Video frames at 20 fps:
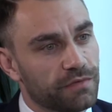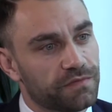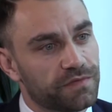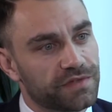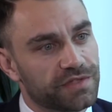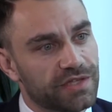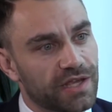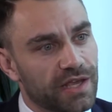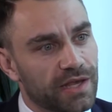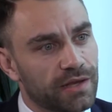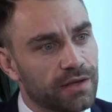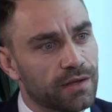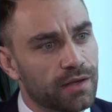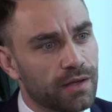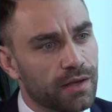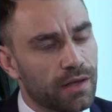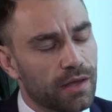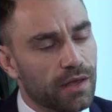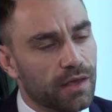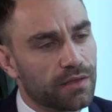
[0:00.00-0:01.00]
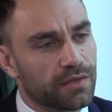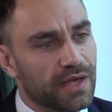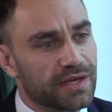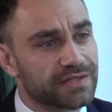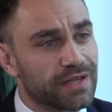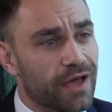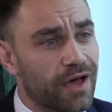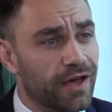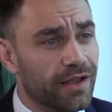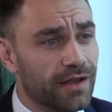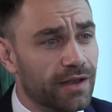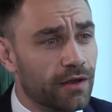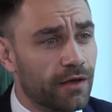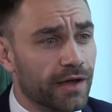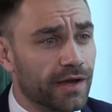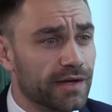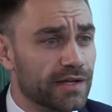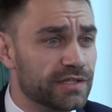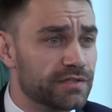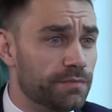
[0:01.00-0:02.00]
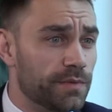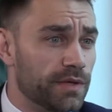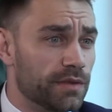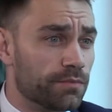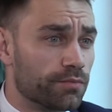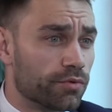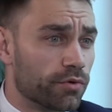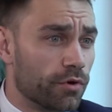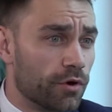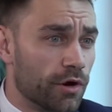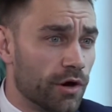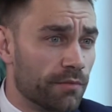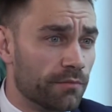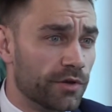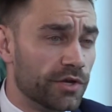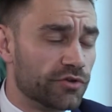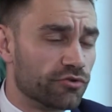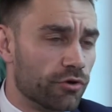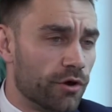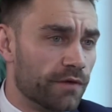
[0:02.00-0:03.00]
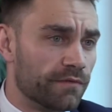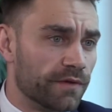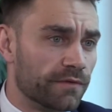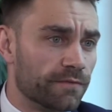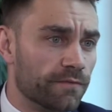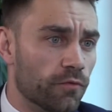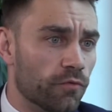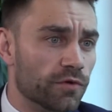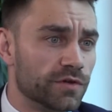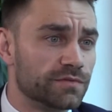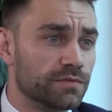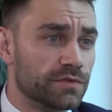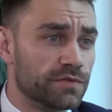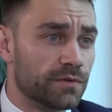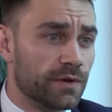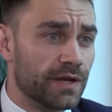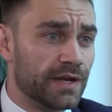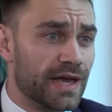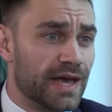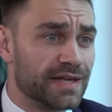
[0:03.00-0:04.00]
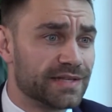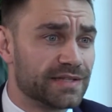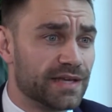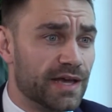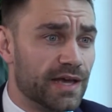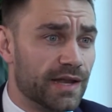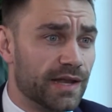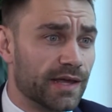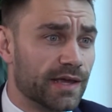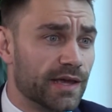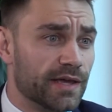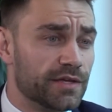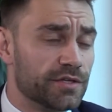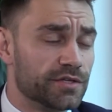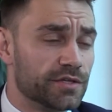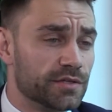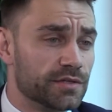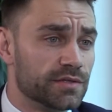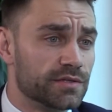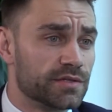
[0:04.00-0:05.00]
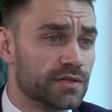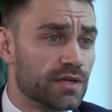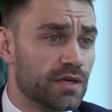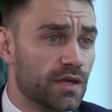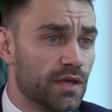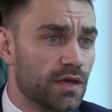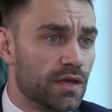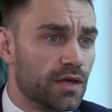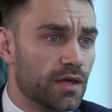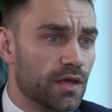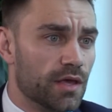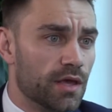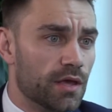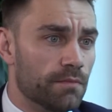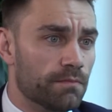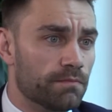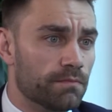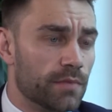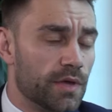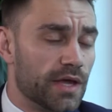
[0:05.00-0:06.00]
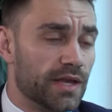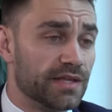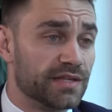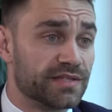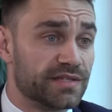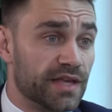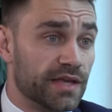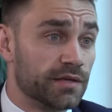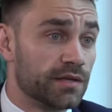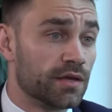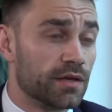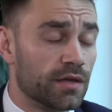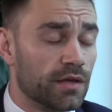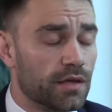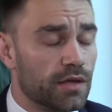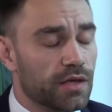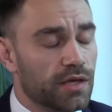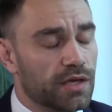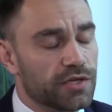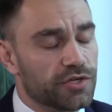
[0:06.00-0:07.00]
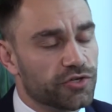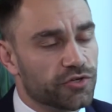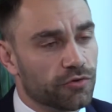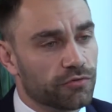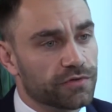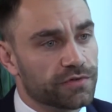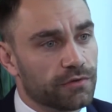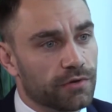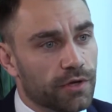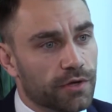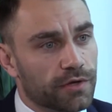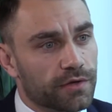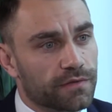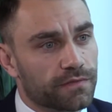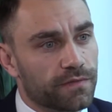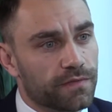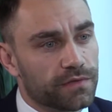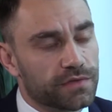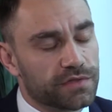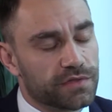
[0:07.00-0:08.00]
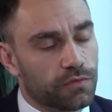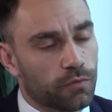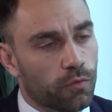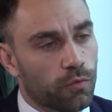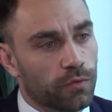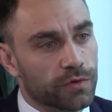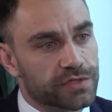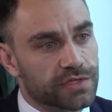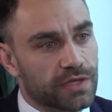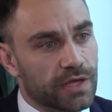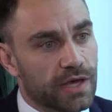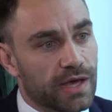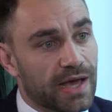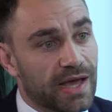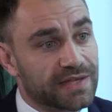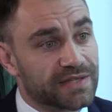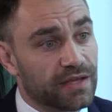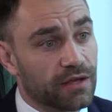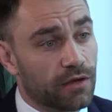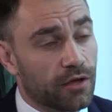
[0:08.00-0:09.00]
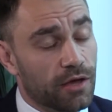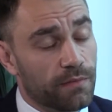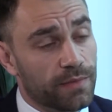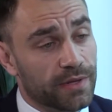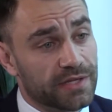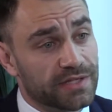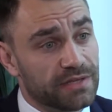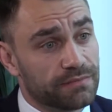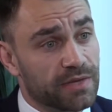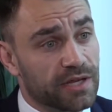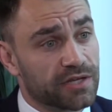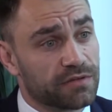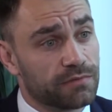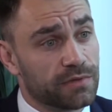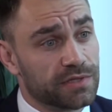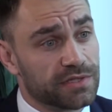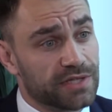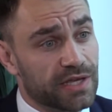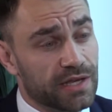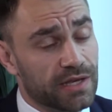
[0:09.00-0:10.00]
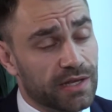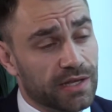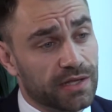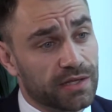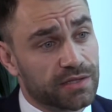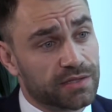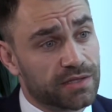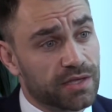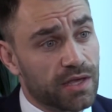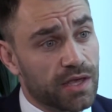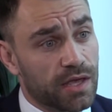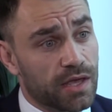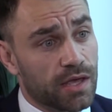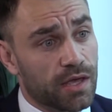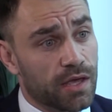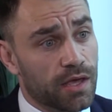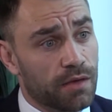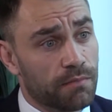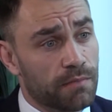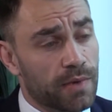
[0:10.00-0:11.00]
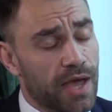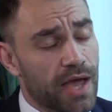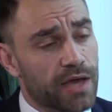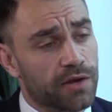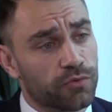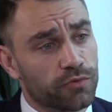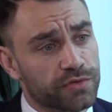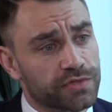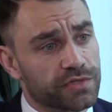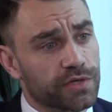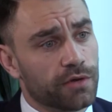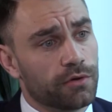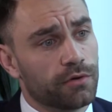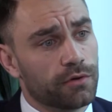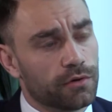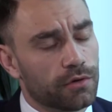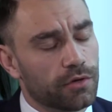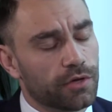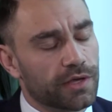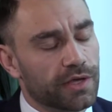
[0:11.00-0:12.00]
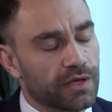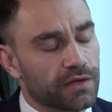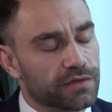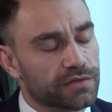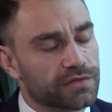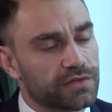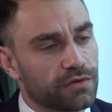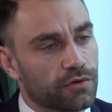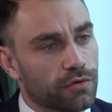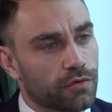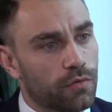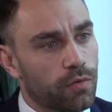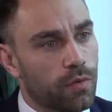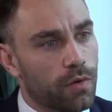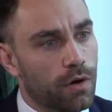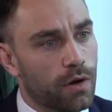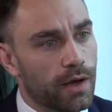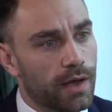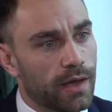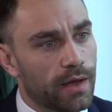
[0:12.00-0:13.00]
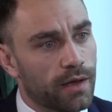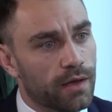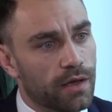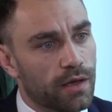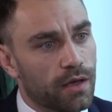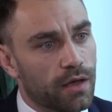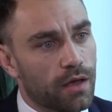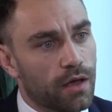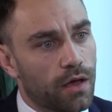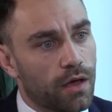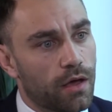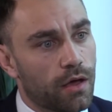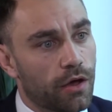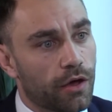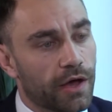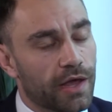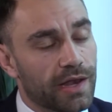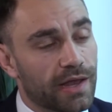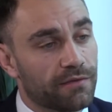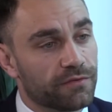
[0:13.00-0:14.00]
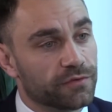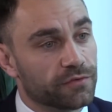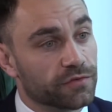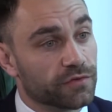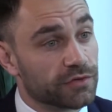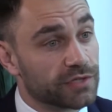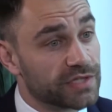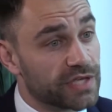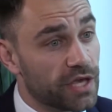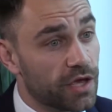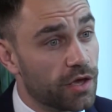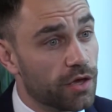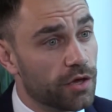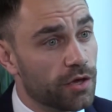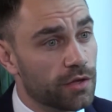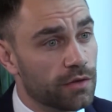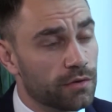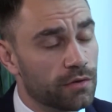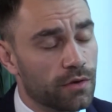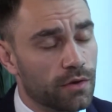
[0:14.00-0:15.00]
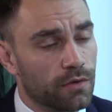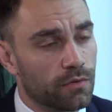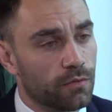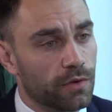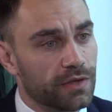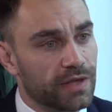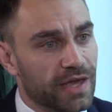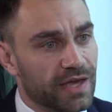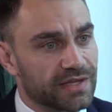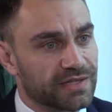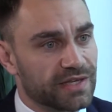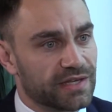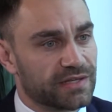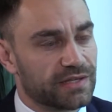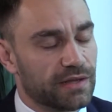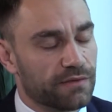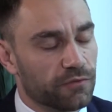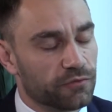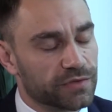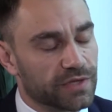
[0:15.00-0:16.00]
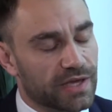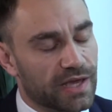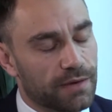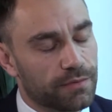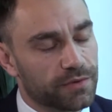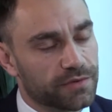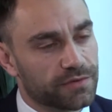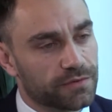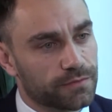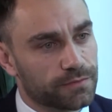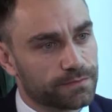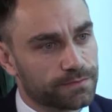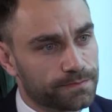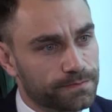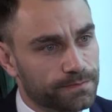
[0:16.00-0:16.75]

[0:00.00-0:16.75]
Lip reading: we've seen, that's unlikely to be the primary driving force between asset allocations. And instead, insurers will look towards their asset liability management techniques and also looking to acquire higher levels of return with excess levels of capital.